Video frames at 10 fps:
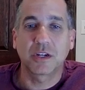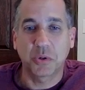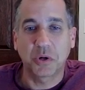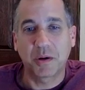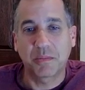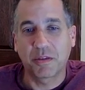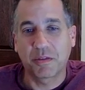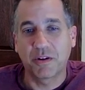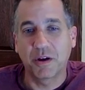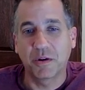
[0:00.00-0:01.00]
short armed the
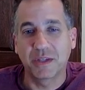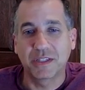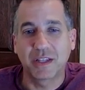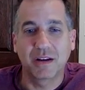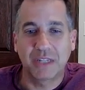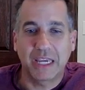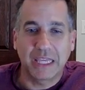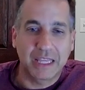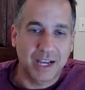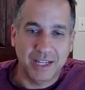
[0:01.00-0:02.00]
throw instead of taking
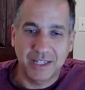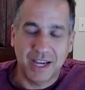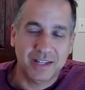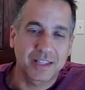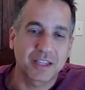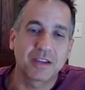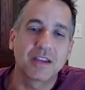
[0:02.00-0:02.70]
the contact. Like